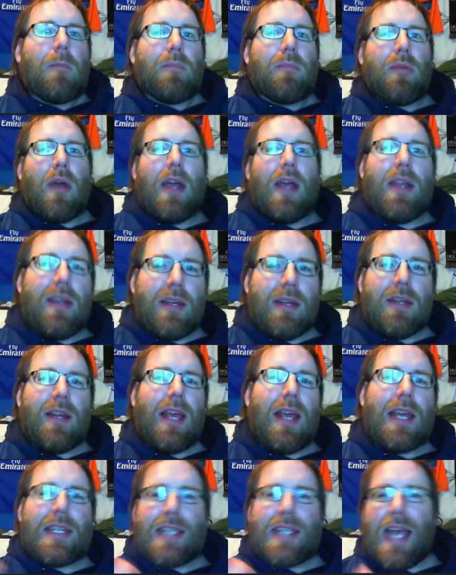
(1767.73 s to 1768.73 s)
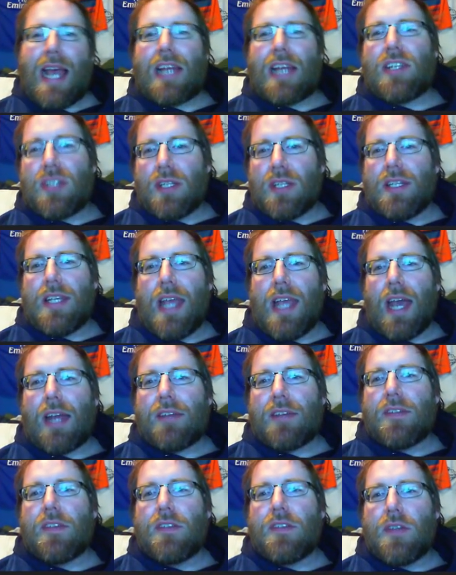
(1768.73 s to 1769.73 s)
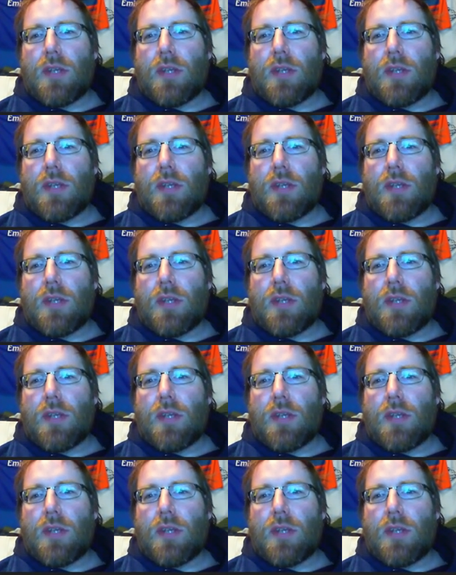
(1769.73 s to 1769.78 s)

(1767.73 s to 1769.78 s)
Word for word: Brighton has actually yet